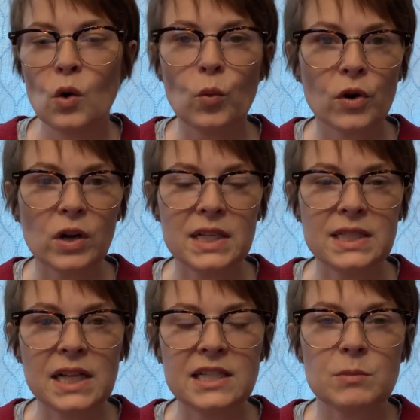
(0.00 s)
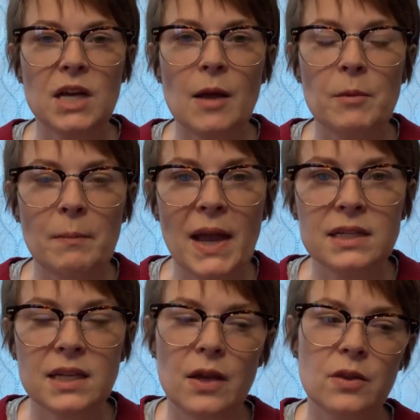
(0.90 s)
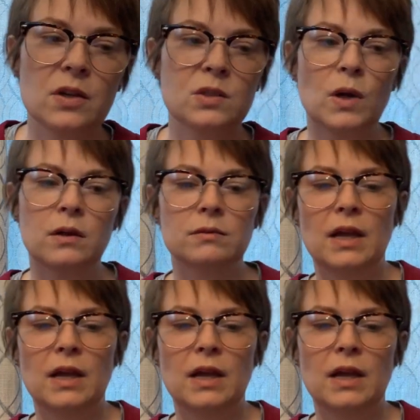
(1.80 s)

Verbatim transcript: we're going to take some time and paint together as well.